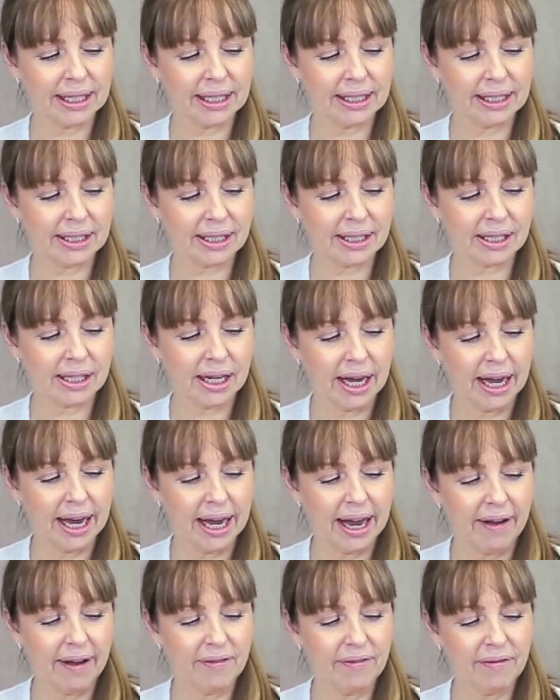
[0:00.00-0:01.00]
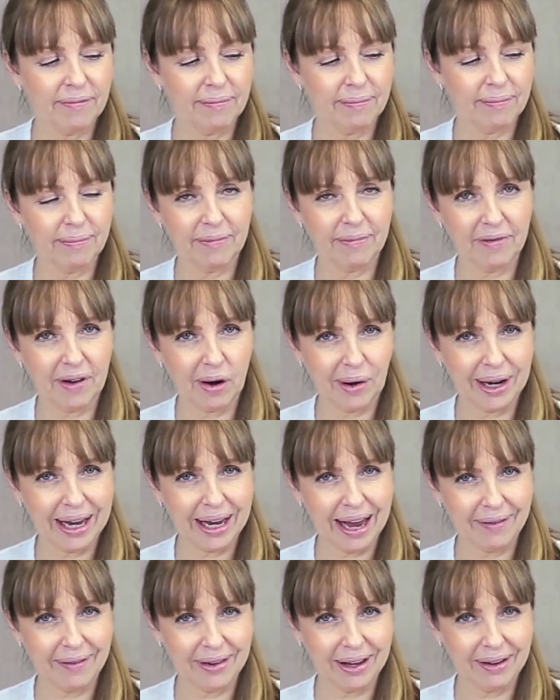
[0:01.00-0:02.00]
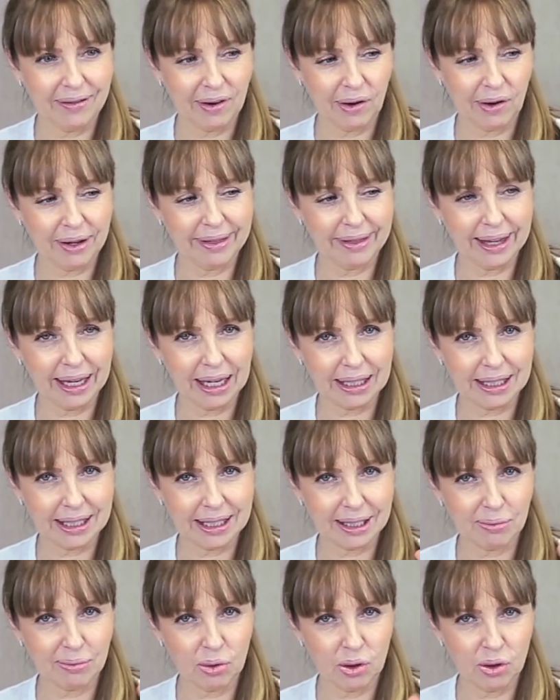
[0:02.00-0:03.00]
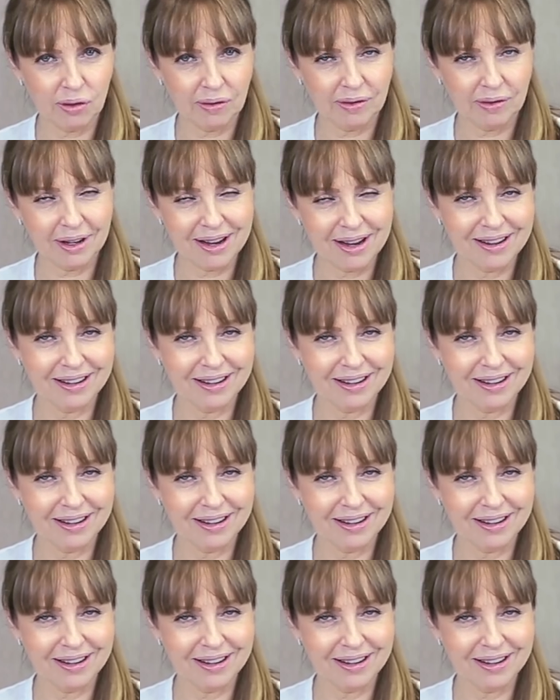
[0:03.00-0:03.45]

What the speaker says: It's very heavy, very thick, it doesn't move.